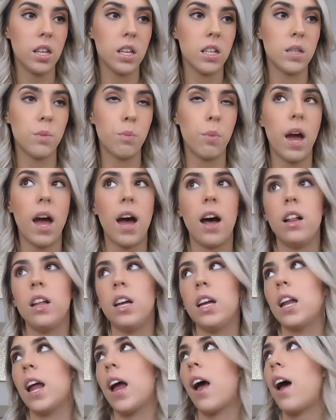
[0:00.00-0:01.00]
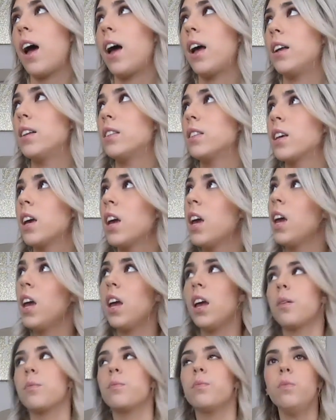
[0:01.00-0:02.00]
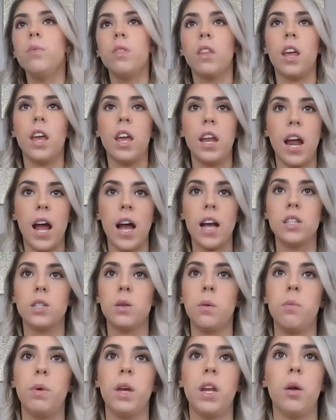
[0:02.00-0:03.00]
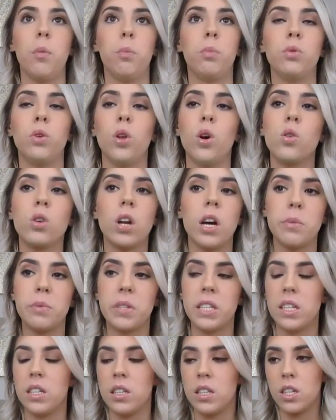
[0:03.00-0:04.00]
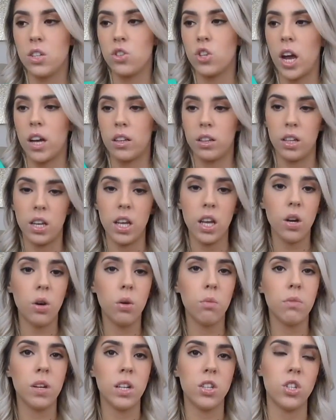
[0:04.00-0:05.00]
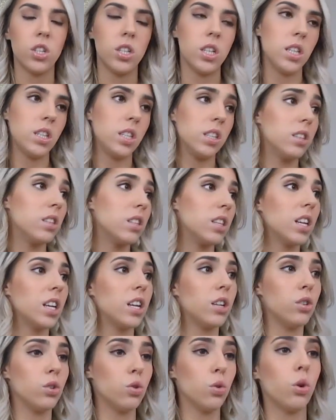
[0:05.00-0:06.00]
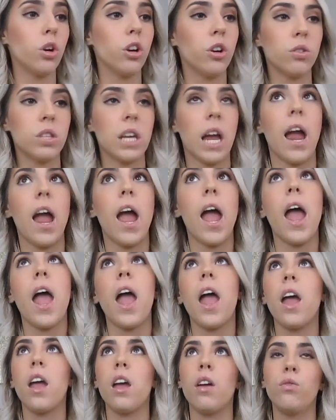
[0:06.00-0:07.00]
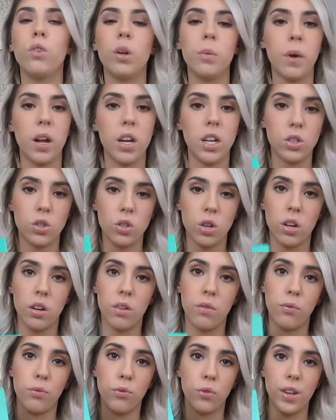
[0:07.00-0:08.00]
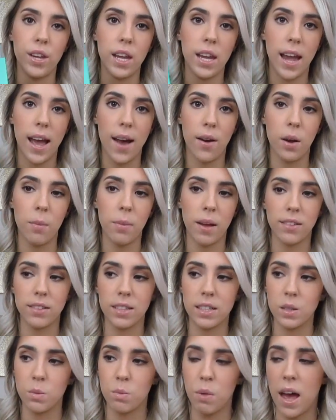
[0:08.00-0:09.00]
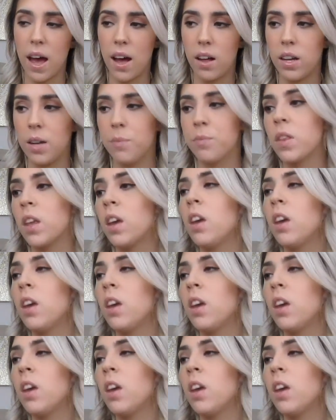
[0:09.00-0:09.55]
This palette has been blown up since Jaclyn Hill mentioned it, since Nikki Tutorials. Everybody started freaking out about this palette.